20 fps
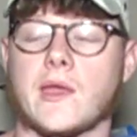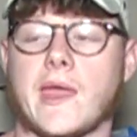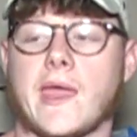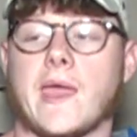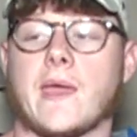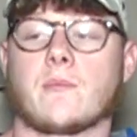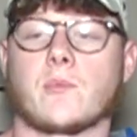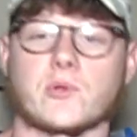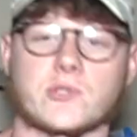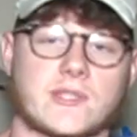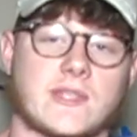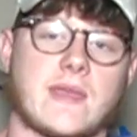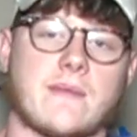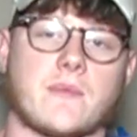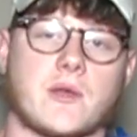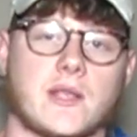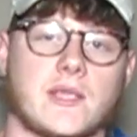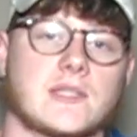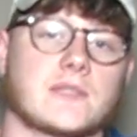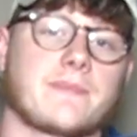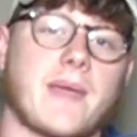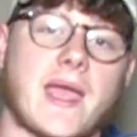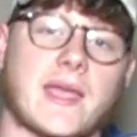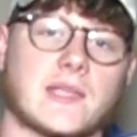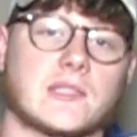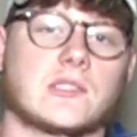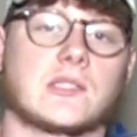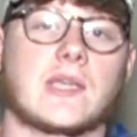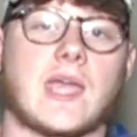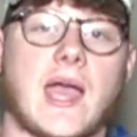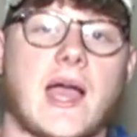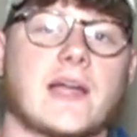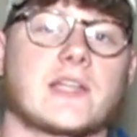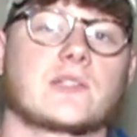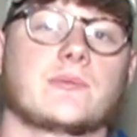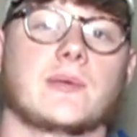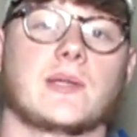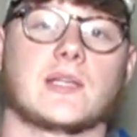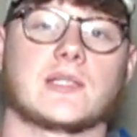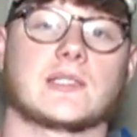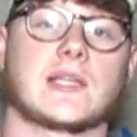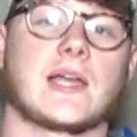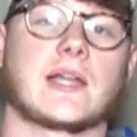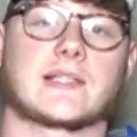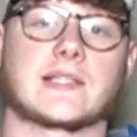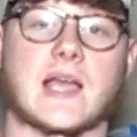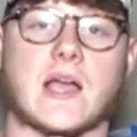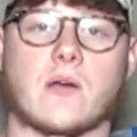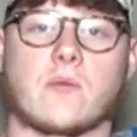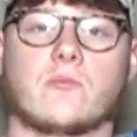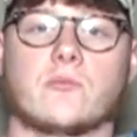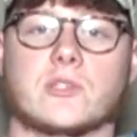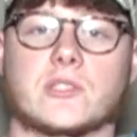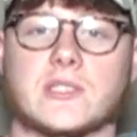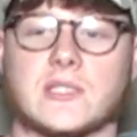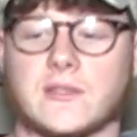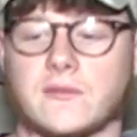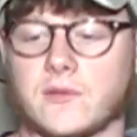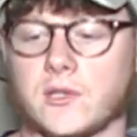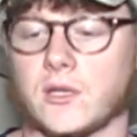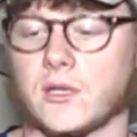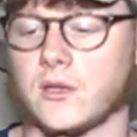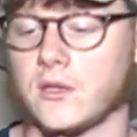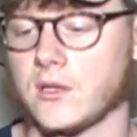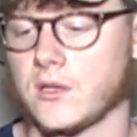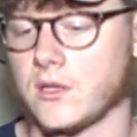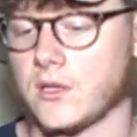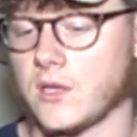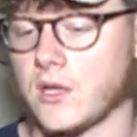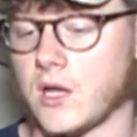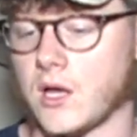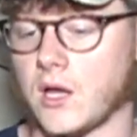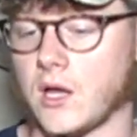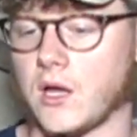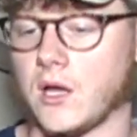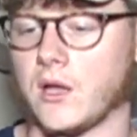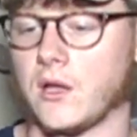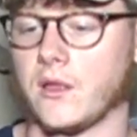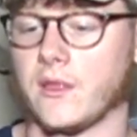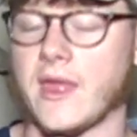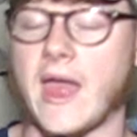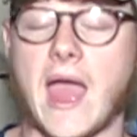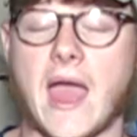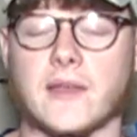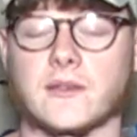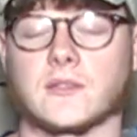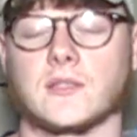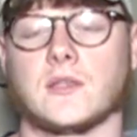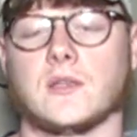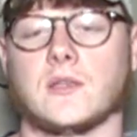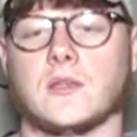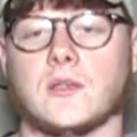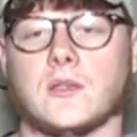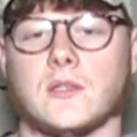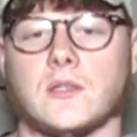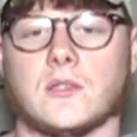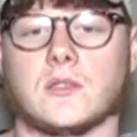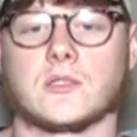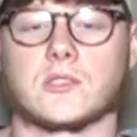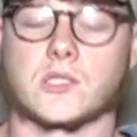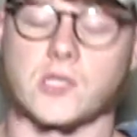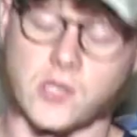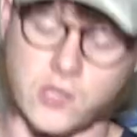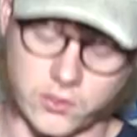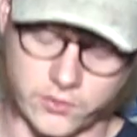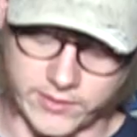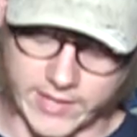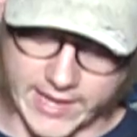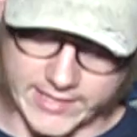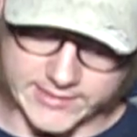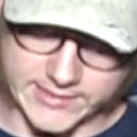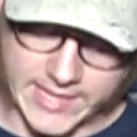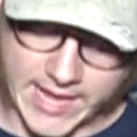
and most of that money is back into cash because that is how I'm receiving uh, that. So that's